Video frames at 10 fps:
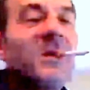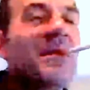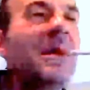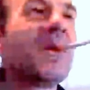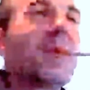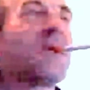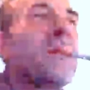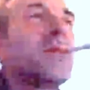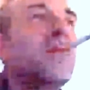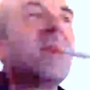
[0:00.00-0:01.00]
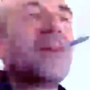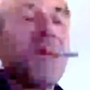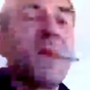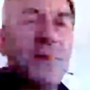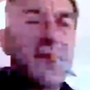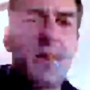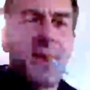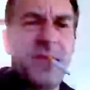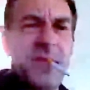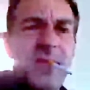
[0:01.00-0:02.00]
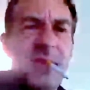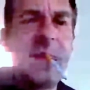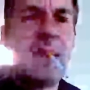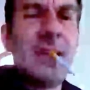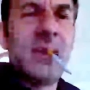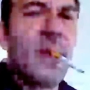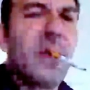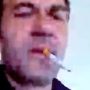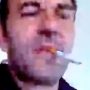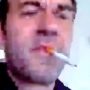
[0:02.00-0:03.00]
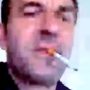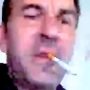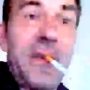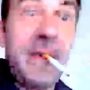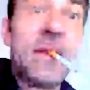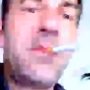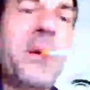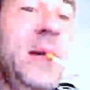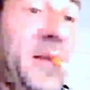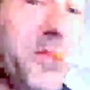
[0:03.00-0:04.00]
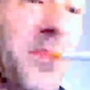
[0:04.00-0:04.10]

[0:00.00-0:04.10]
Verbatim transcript: beautiful, beautiful and tough and large giant. He's